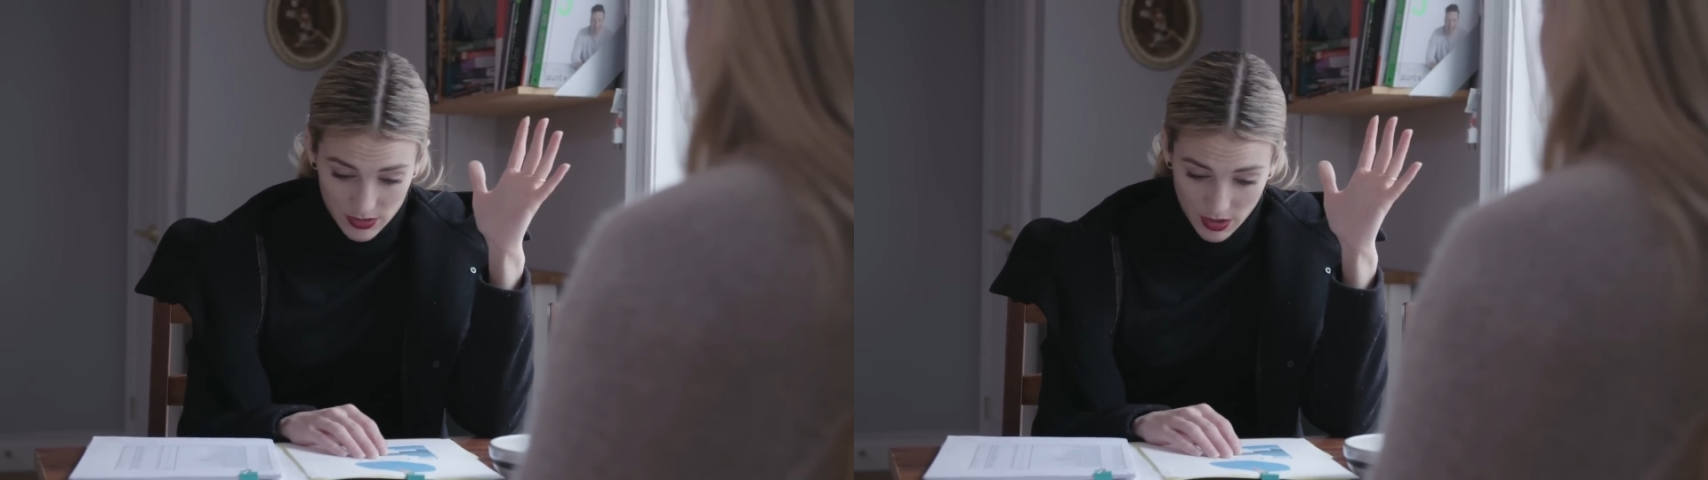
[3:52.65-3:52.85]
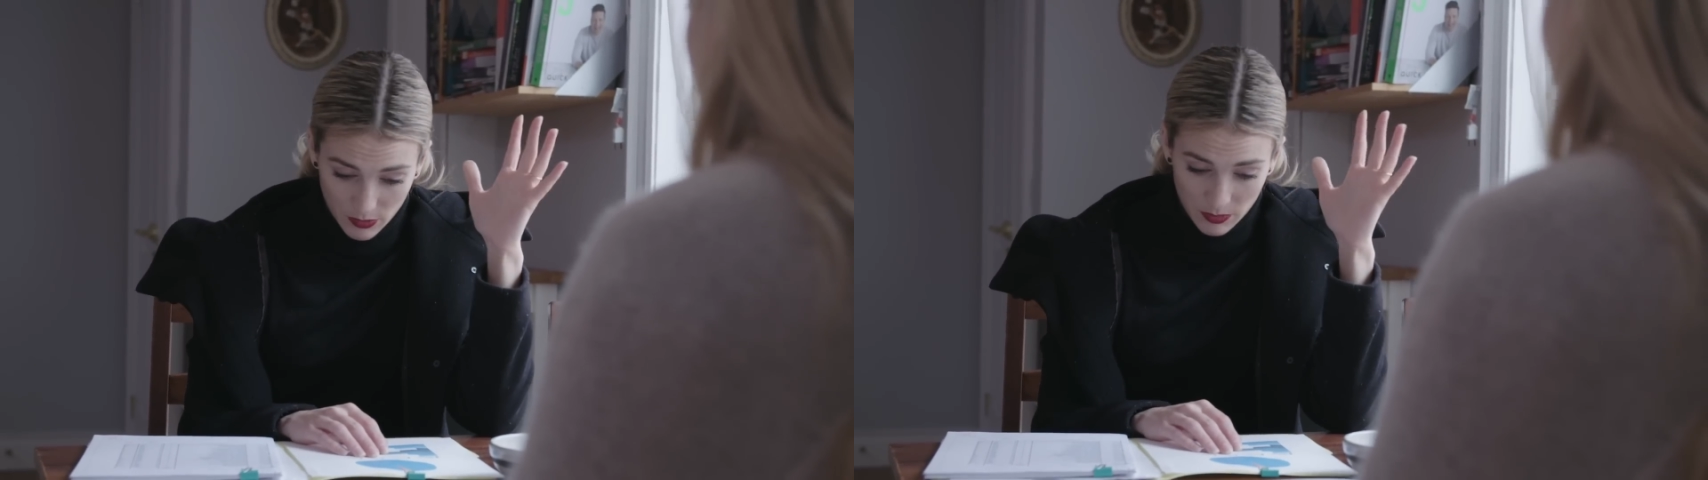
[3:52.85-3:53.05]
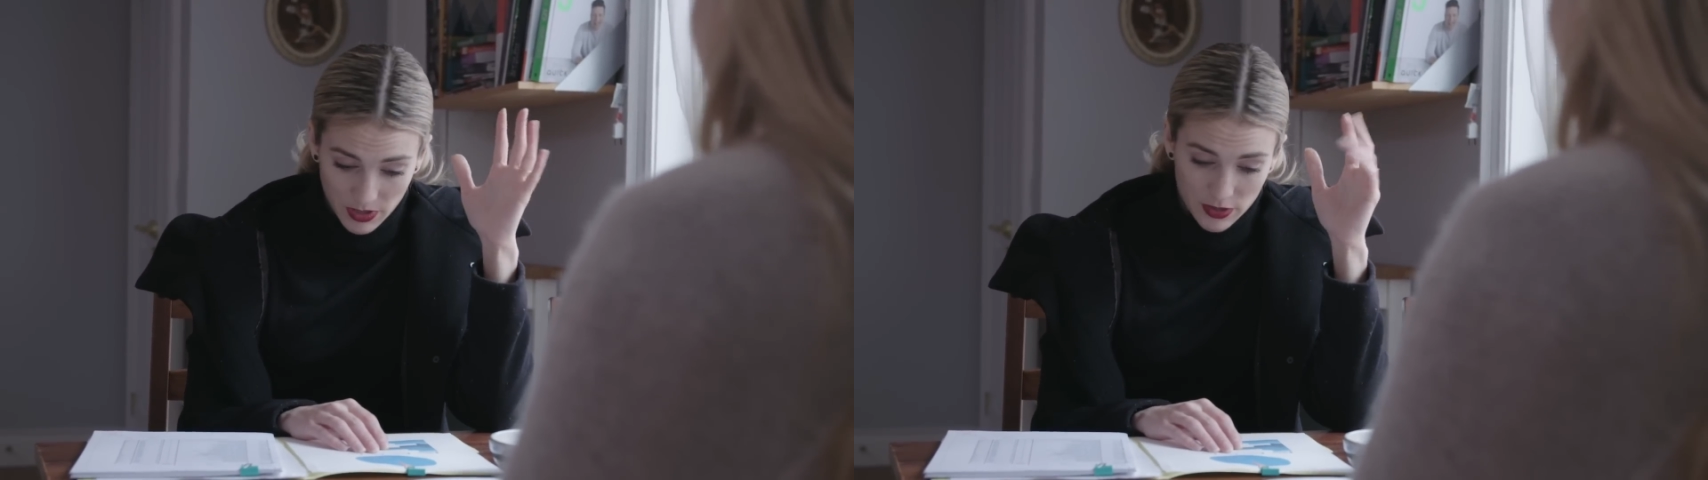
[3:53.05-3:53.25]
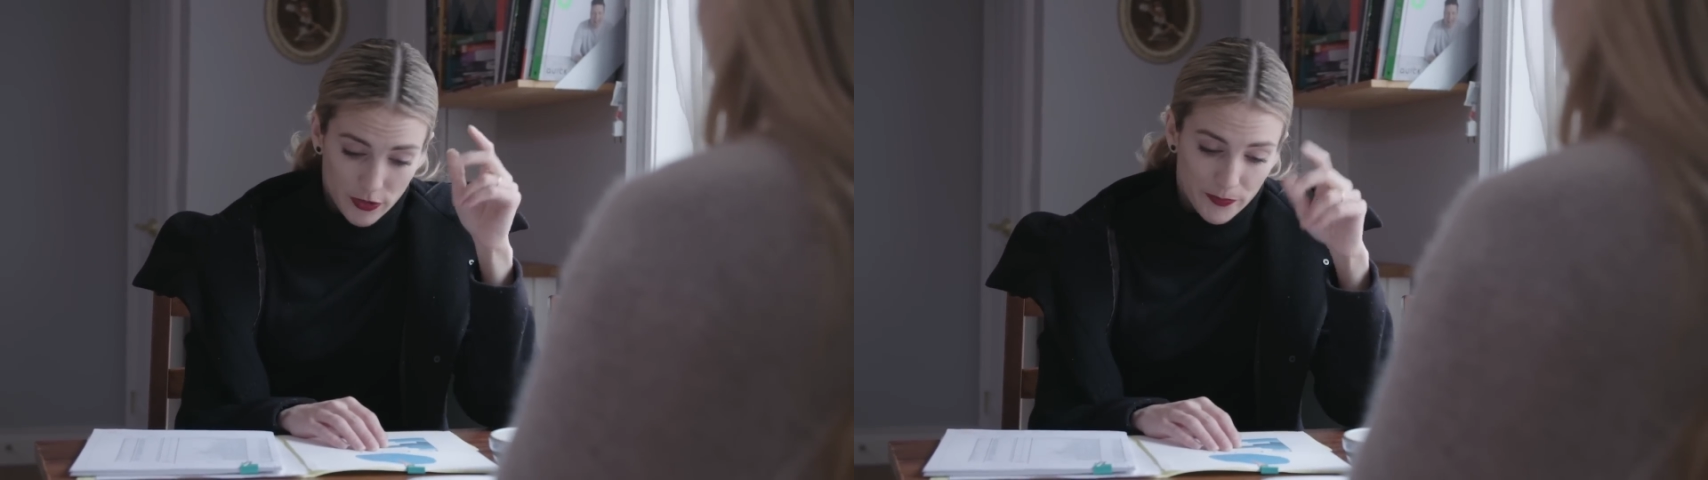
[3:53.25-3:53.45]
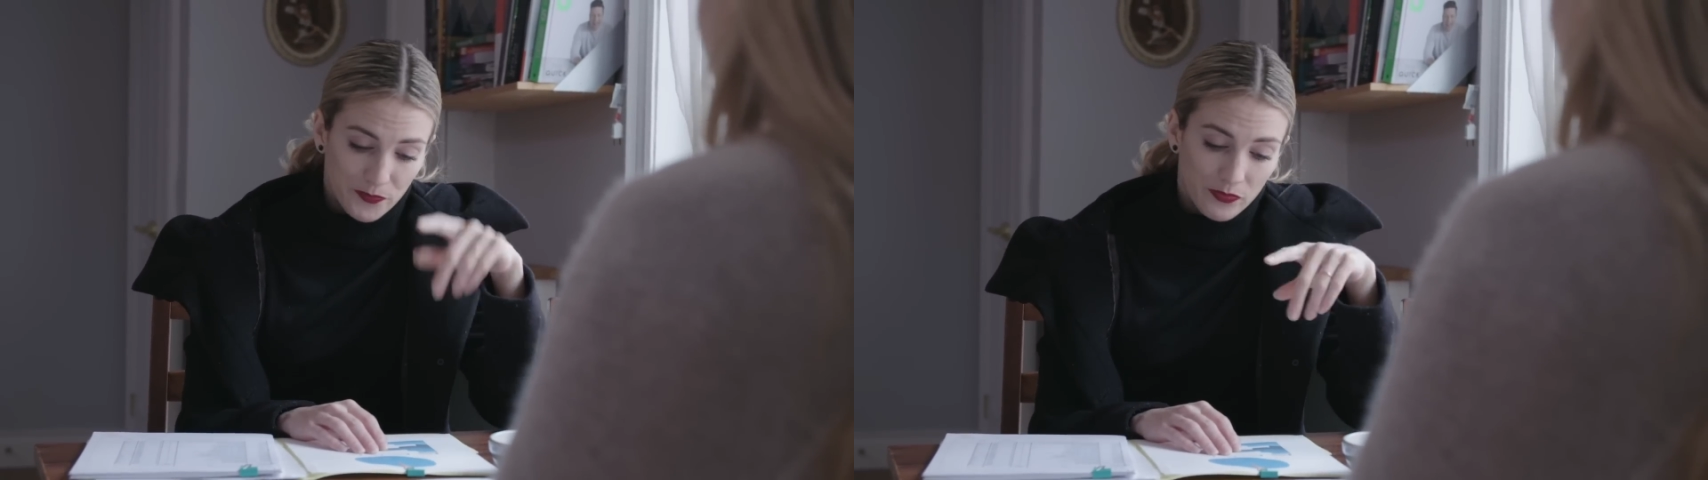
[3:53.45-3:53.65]
Tell you what I'm gonna
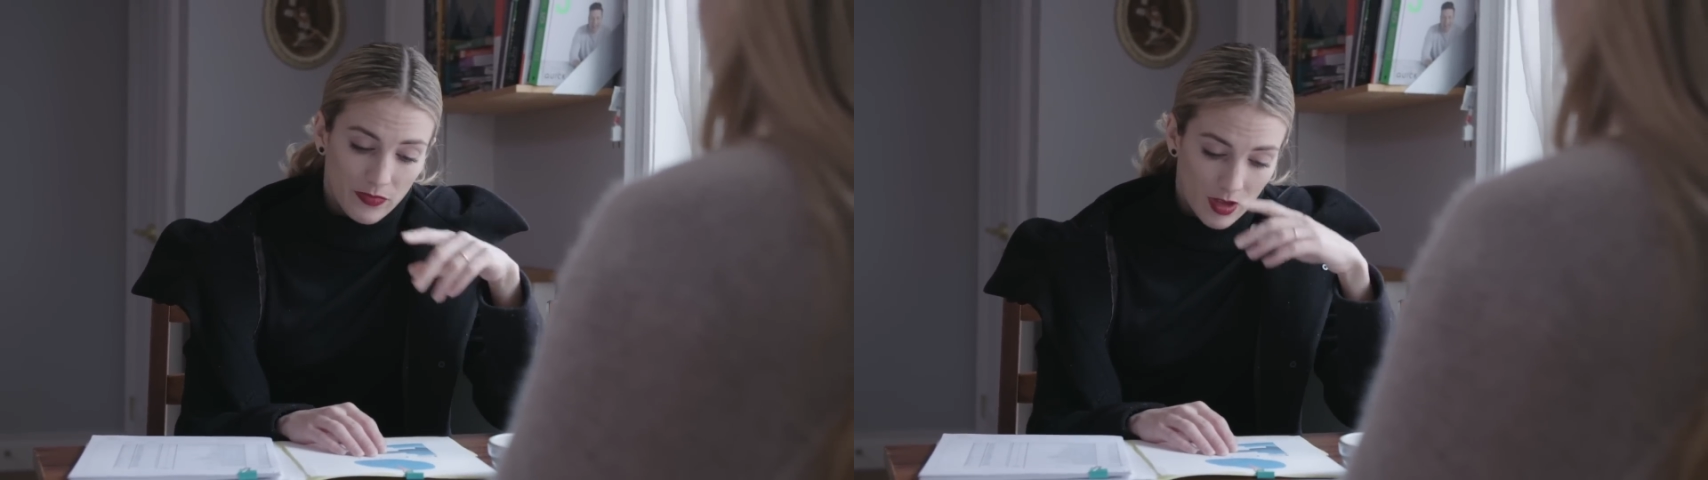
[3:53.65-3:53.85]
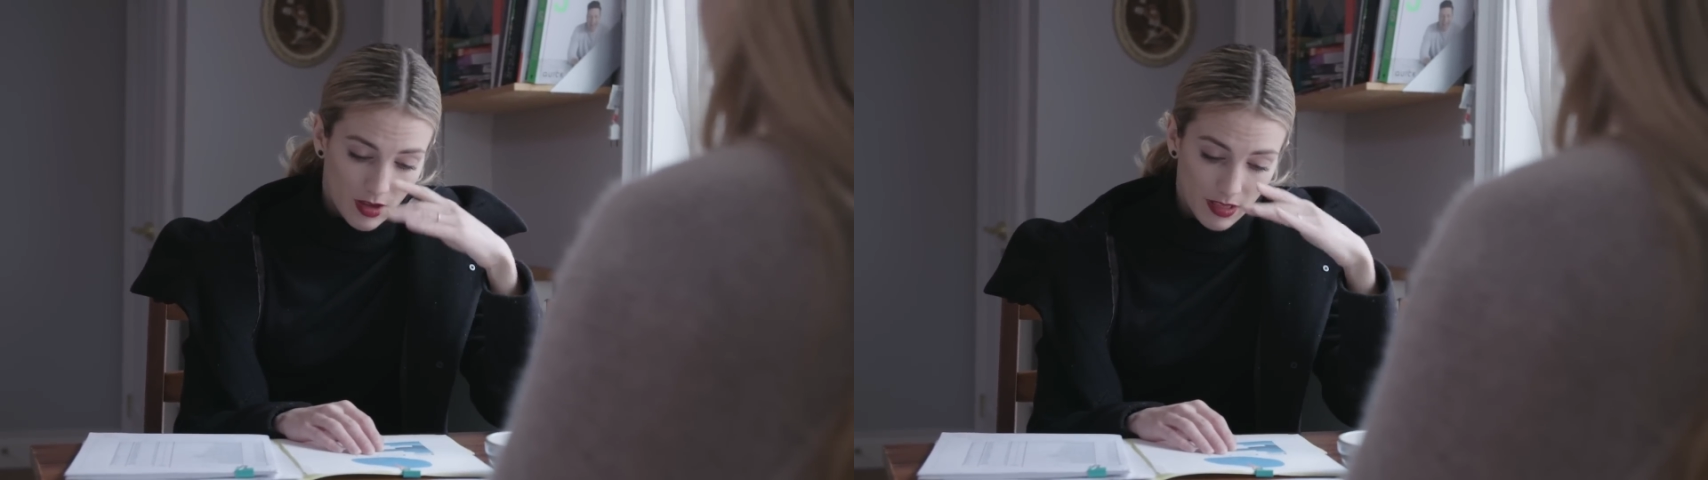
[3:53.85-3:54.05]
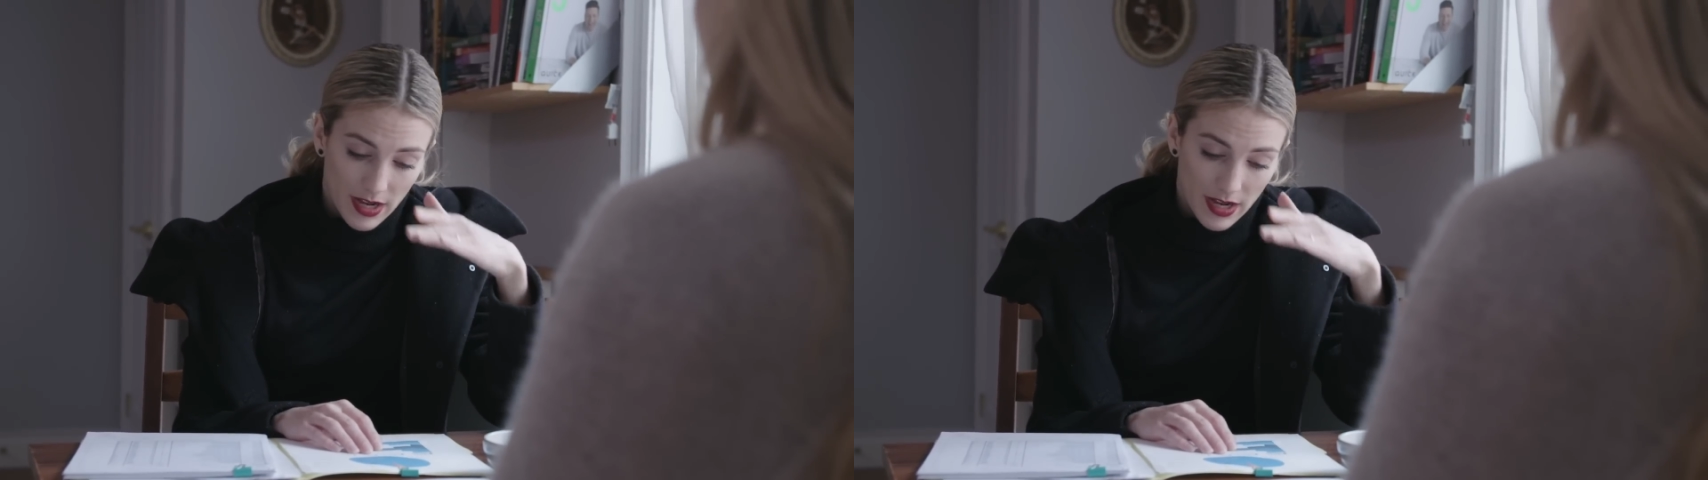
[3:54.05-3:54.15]
do. I'll